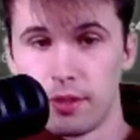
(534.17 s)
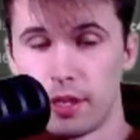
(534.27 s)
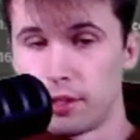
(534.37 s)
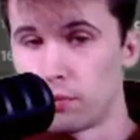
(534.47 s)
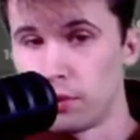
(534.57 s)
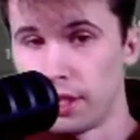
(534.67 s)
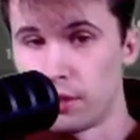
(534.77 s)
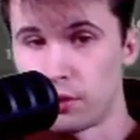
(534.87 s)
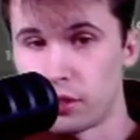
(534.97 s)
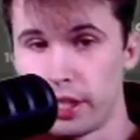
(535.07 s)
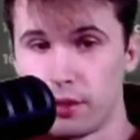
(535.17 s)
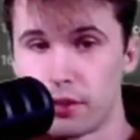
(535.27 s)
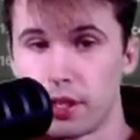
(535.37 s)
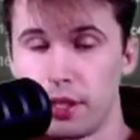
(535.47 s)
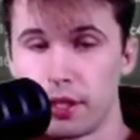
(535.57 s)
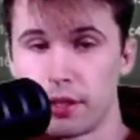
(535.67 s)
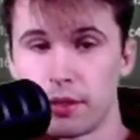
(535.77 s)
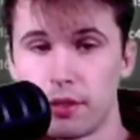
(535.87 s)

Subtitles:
I don't really understand this idea.